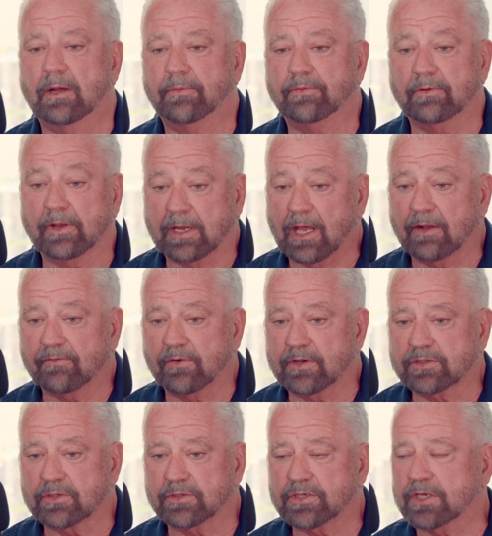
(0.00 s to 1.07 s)
through the California
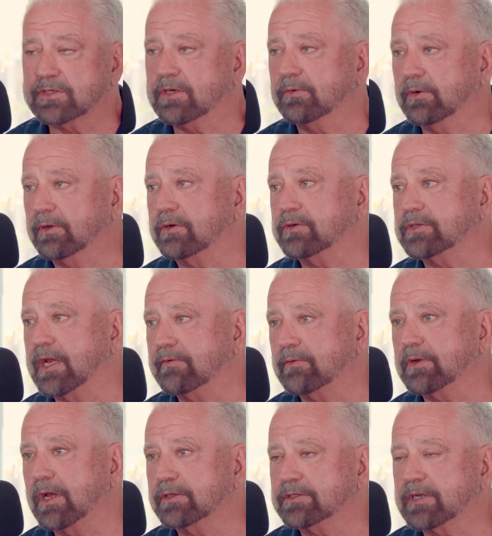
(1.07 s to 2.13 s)
Association of Realtors. They have
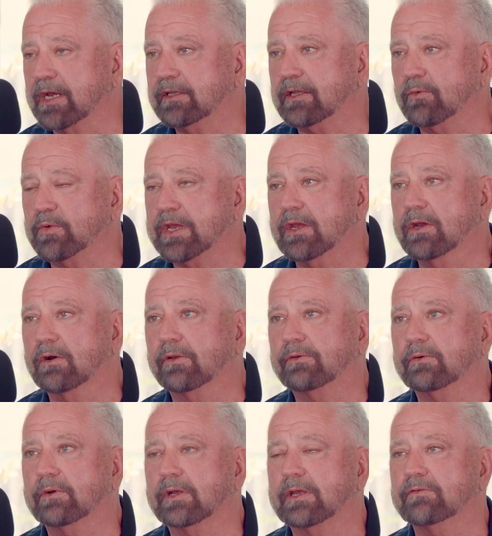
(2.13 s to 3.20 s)
a site that we can go
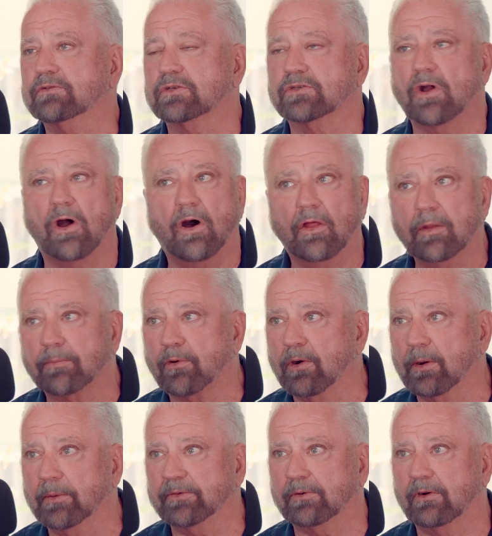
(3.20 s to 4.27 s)
through that gives us all the
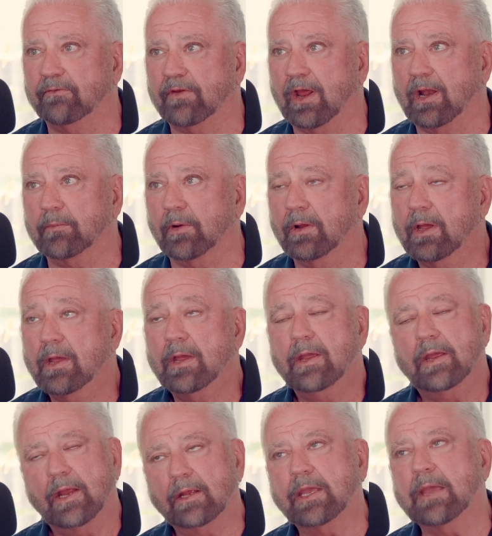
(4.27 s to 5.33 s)
programs that are available.
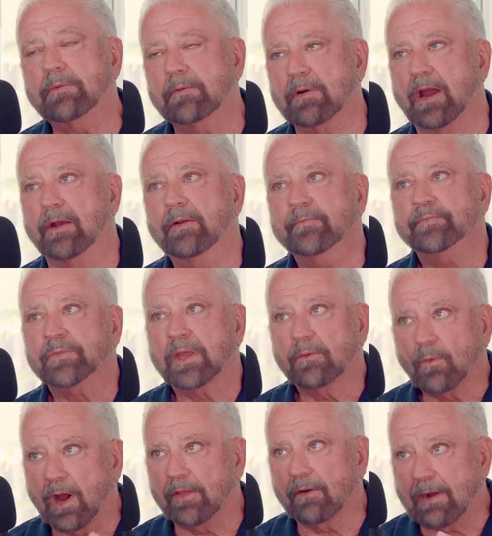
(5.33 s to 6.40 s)
And keep in mind,
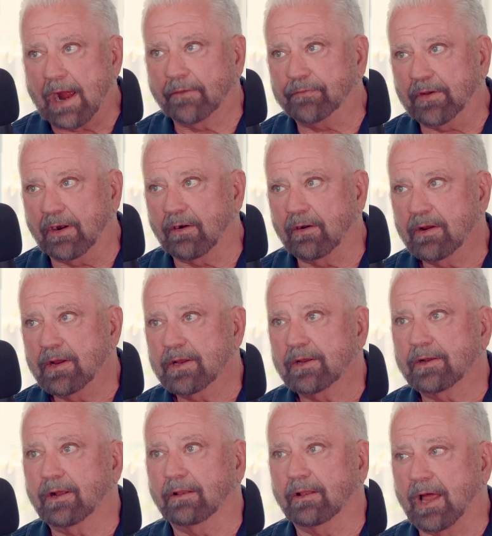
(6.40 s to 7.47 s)
while they're out there,
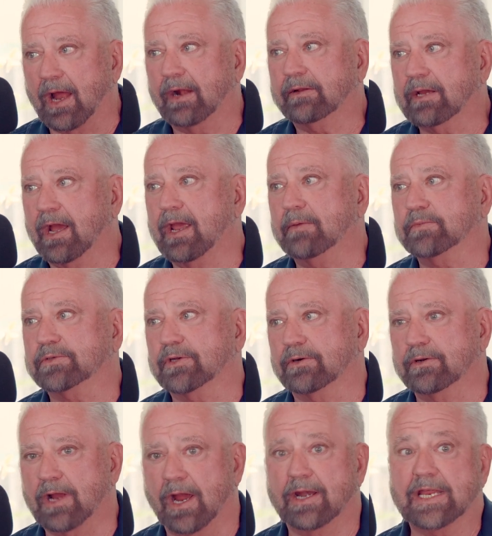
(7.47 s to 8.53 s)
a lot of times they're
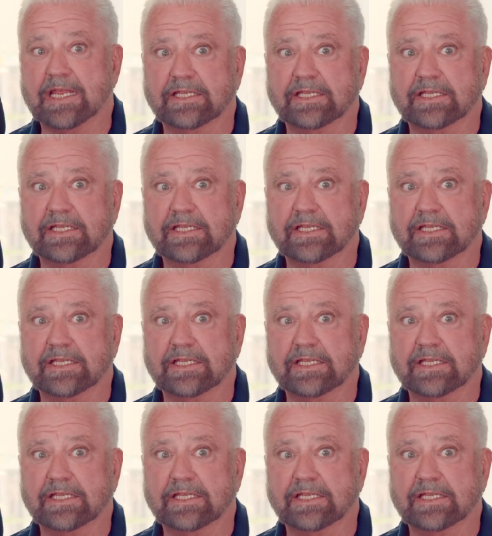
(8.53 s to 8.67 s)
not